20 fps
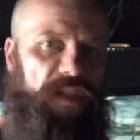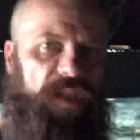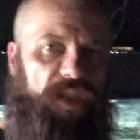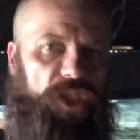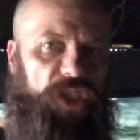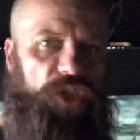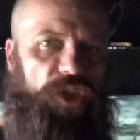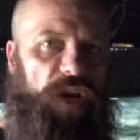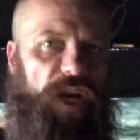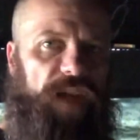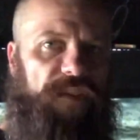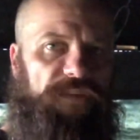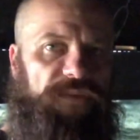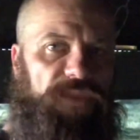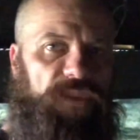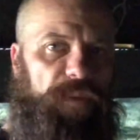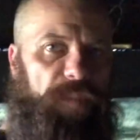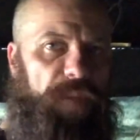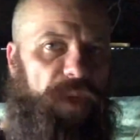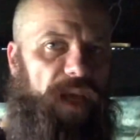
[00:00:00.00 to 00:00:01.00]
strive
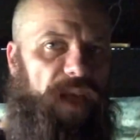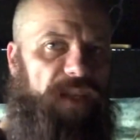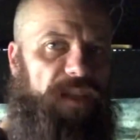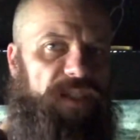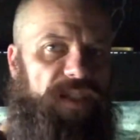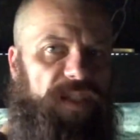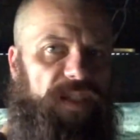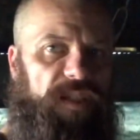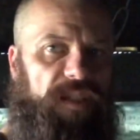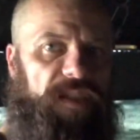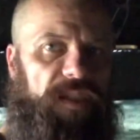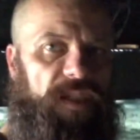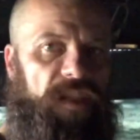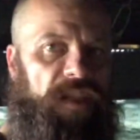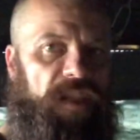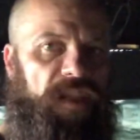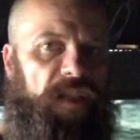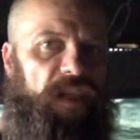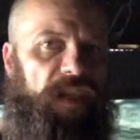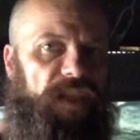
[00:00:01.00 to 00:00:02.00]
for the best and
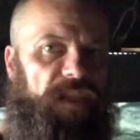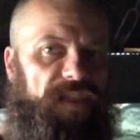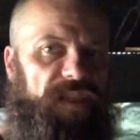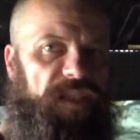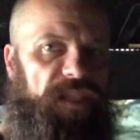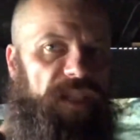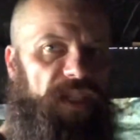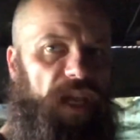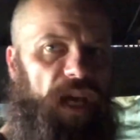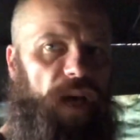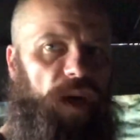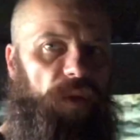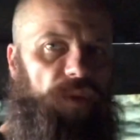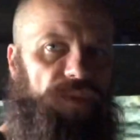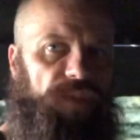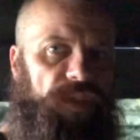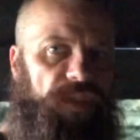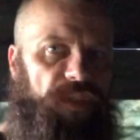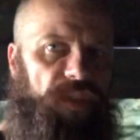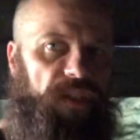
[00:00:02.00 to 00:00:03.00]
seek
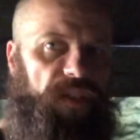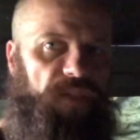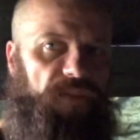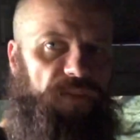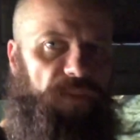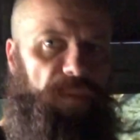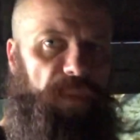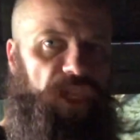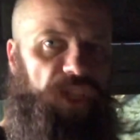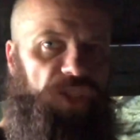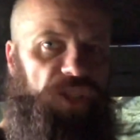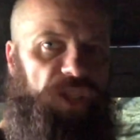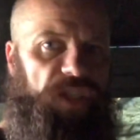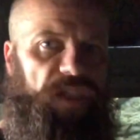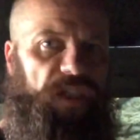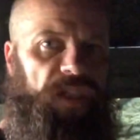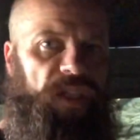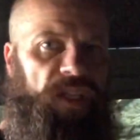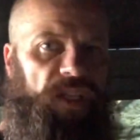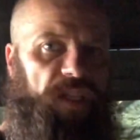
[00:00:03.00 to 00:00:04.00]
out
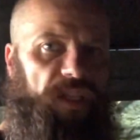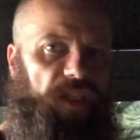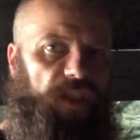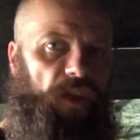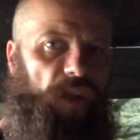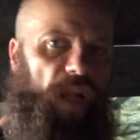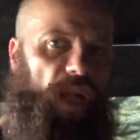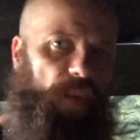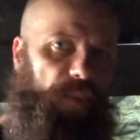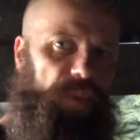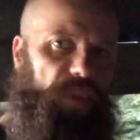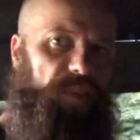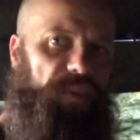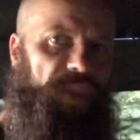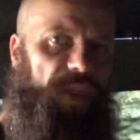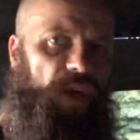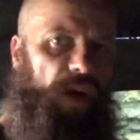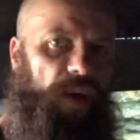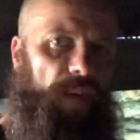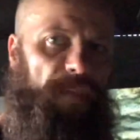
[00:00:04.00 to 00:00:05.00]
information that'll help you
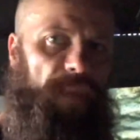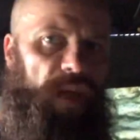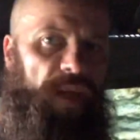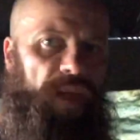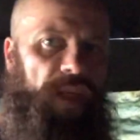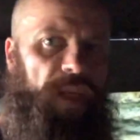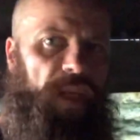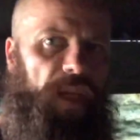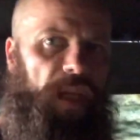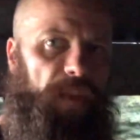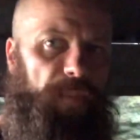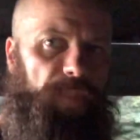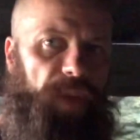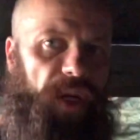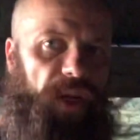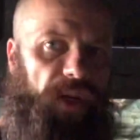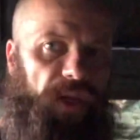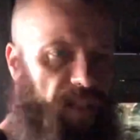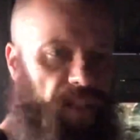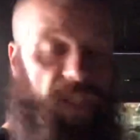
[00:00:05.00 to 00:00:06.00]
become a
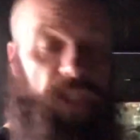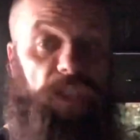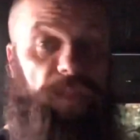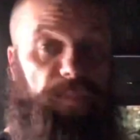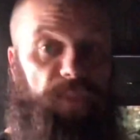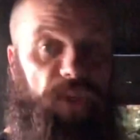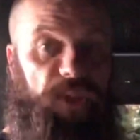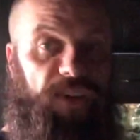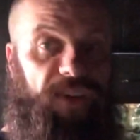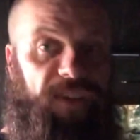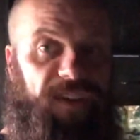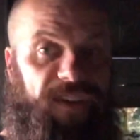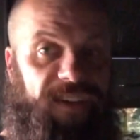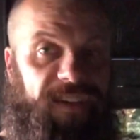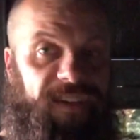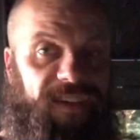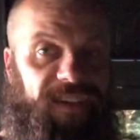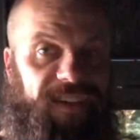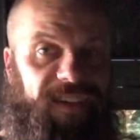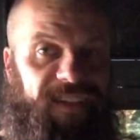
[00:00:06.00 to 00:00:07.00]
better keeper,
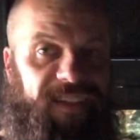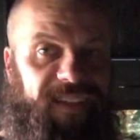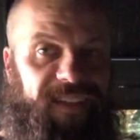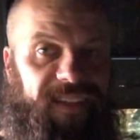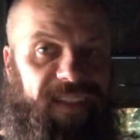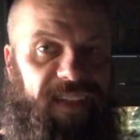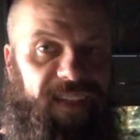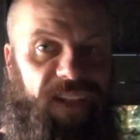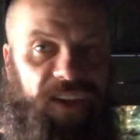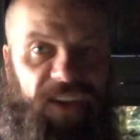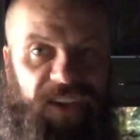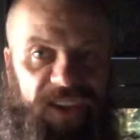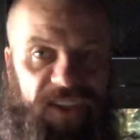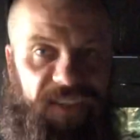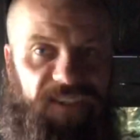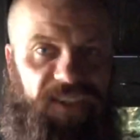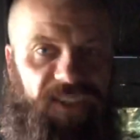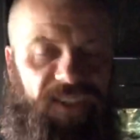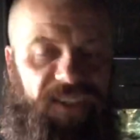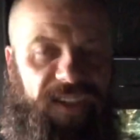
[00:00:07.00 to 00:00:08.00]

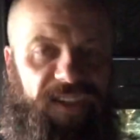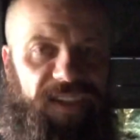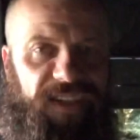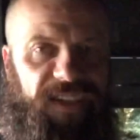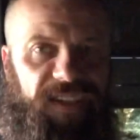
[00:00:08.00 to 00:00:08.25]
caregiver,